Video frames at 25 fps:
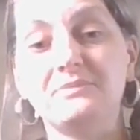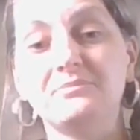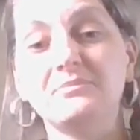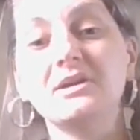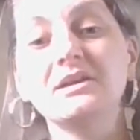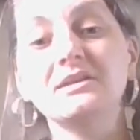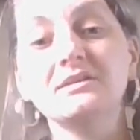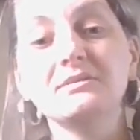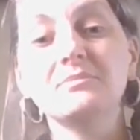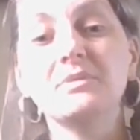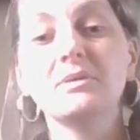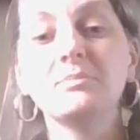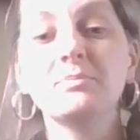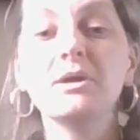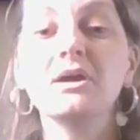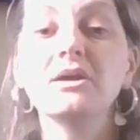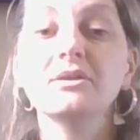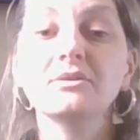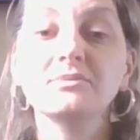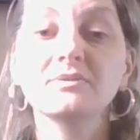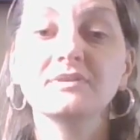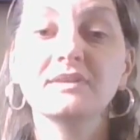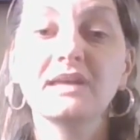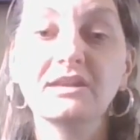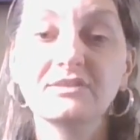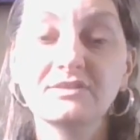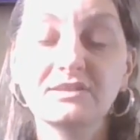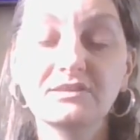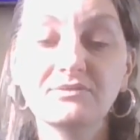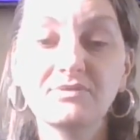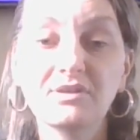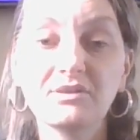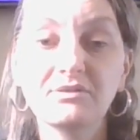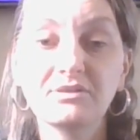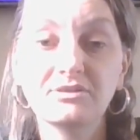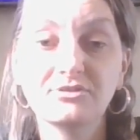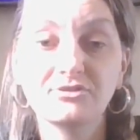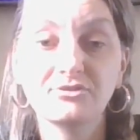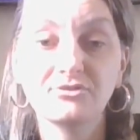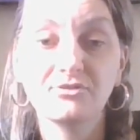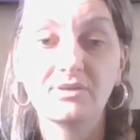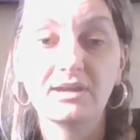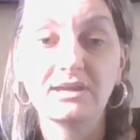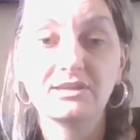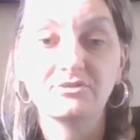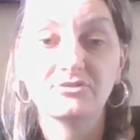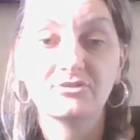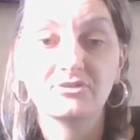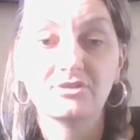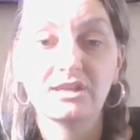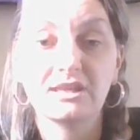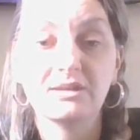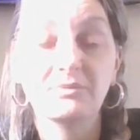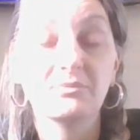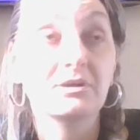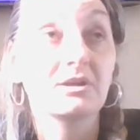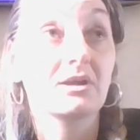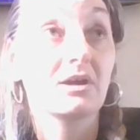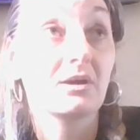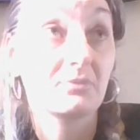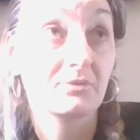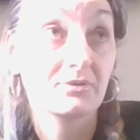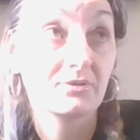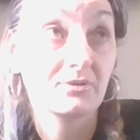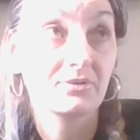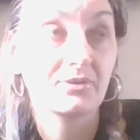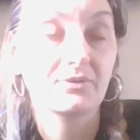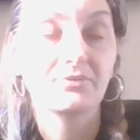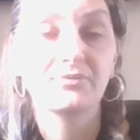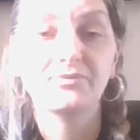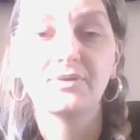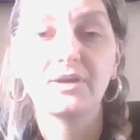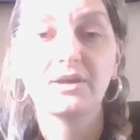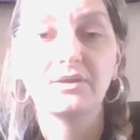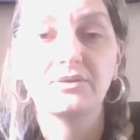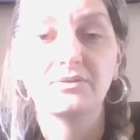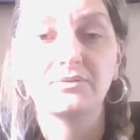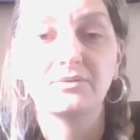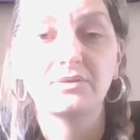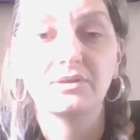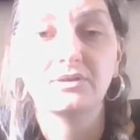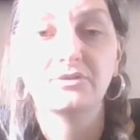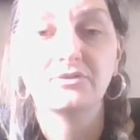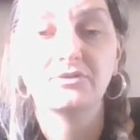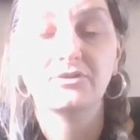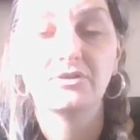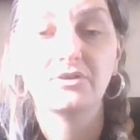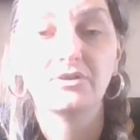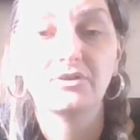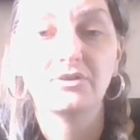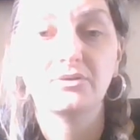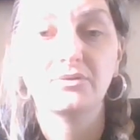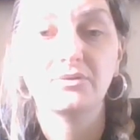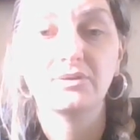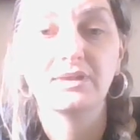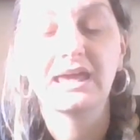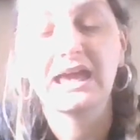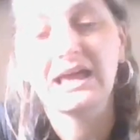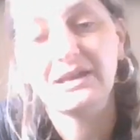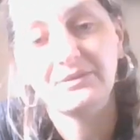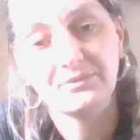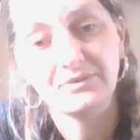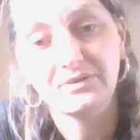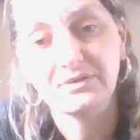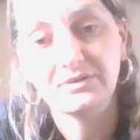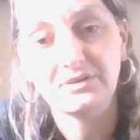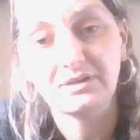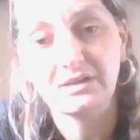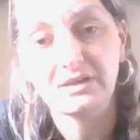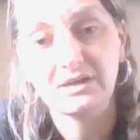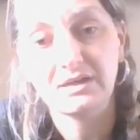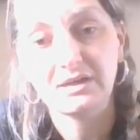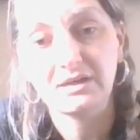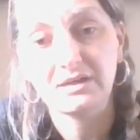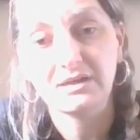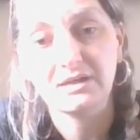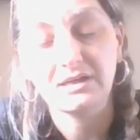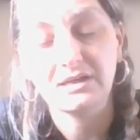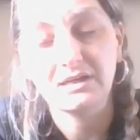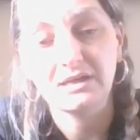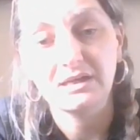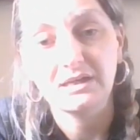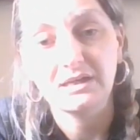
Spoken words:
my partner was acting very strangely when I was on the phone to Councillor